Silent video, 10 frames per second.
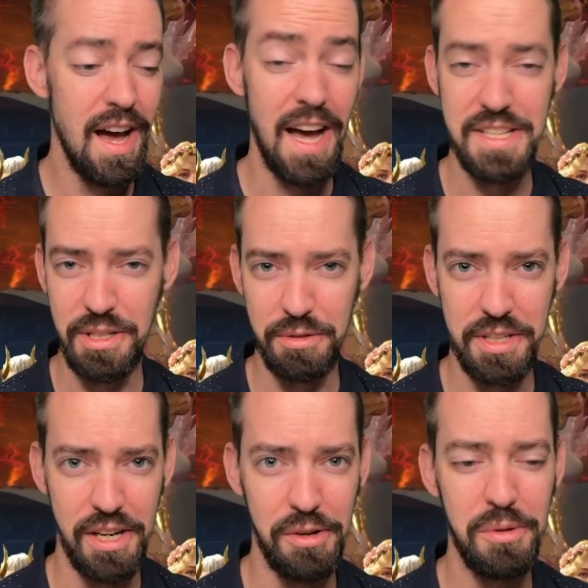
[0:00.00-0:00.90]
I don't
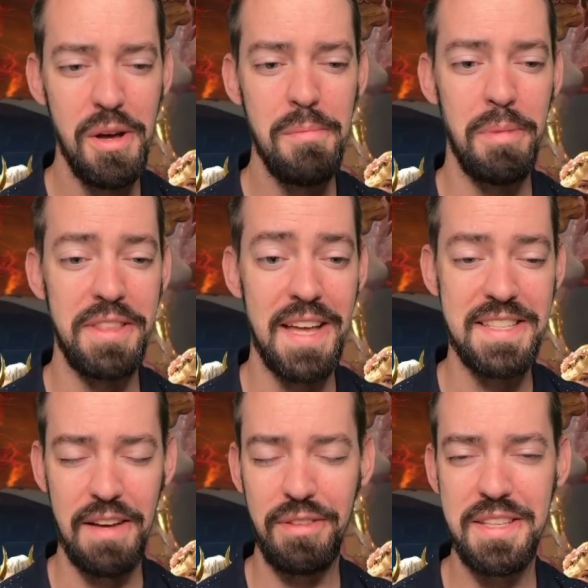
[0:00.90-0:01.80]
know, but that
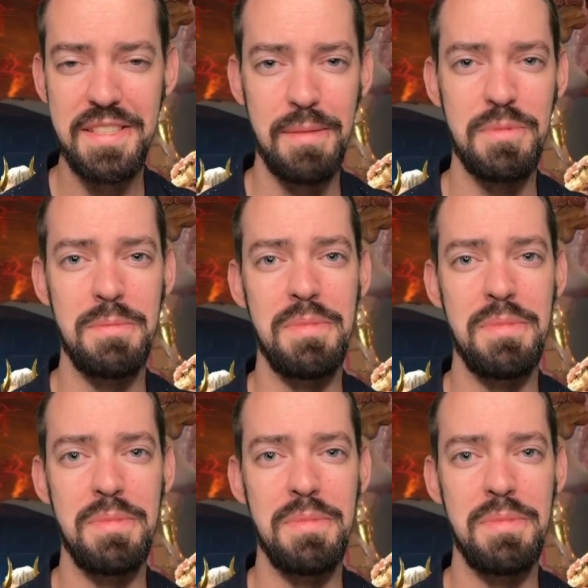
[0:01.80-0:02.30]
definitely seemed to